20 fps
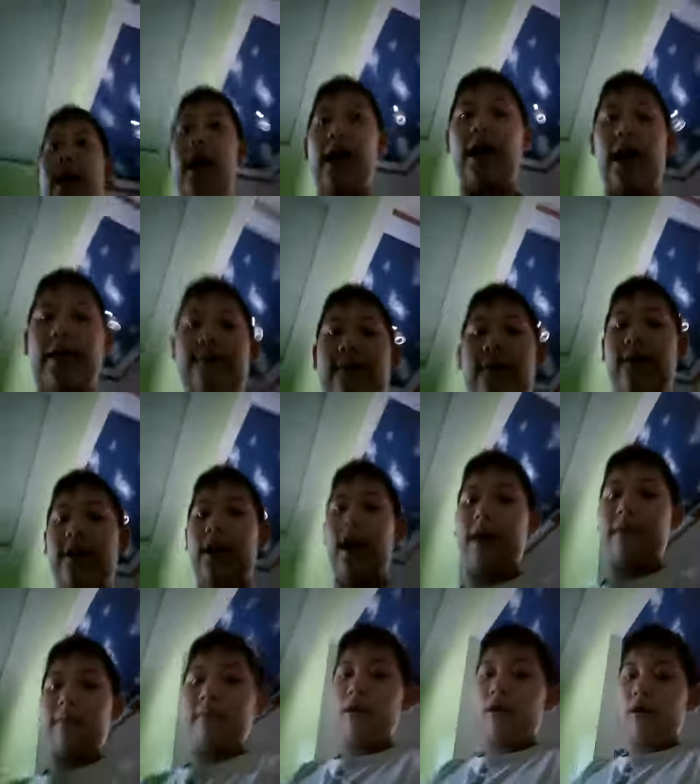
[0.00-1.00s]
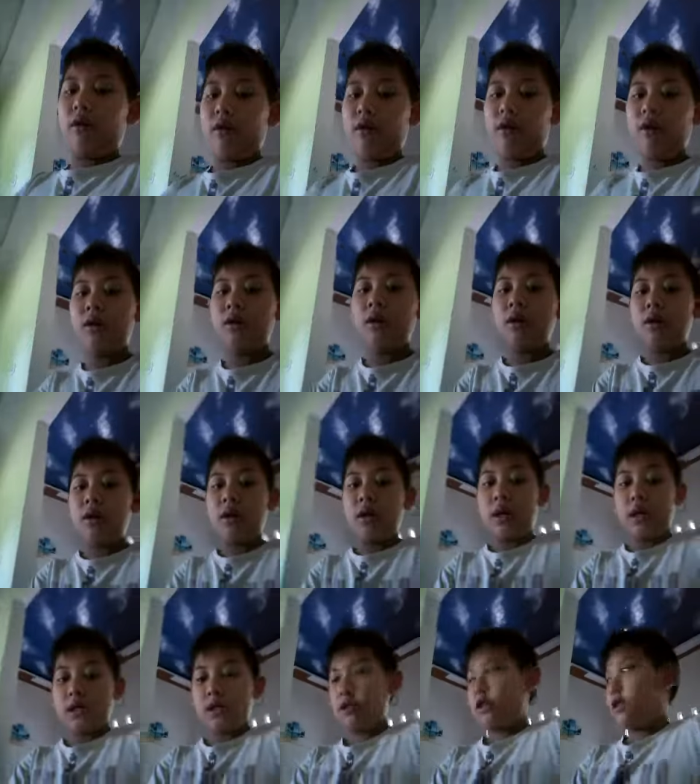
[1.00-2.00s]
me. I have a nightmare.
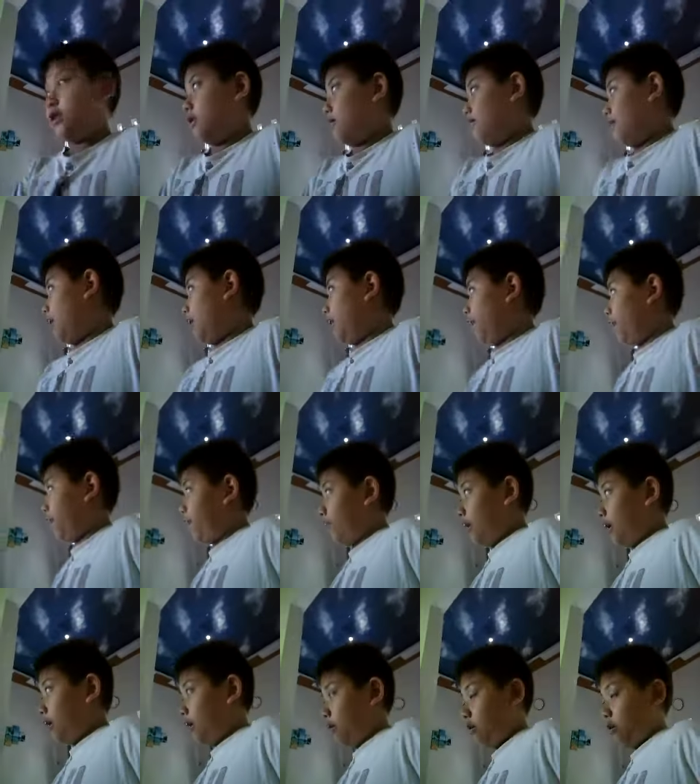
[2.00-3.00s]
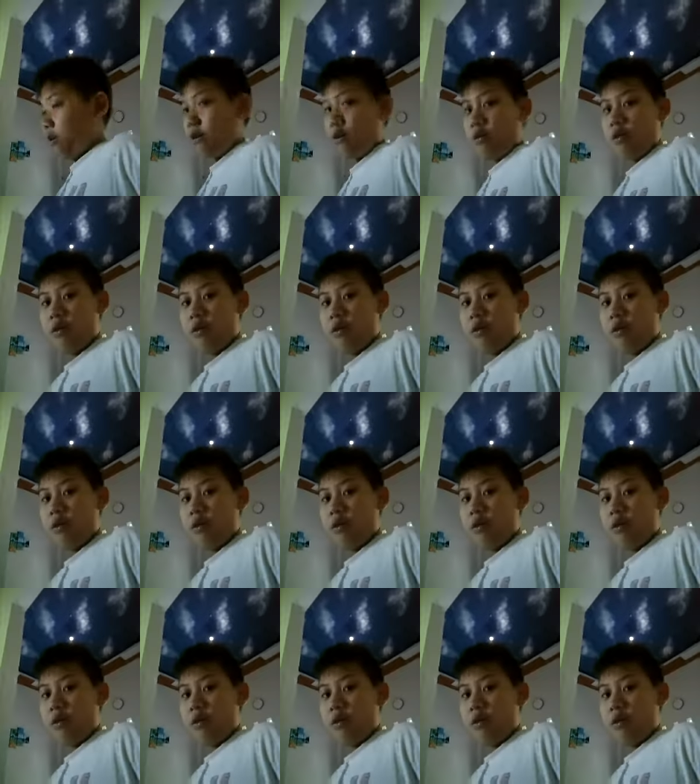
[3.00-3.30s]
It's my fear.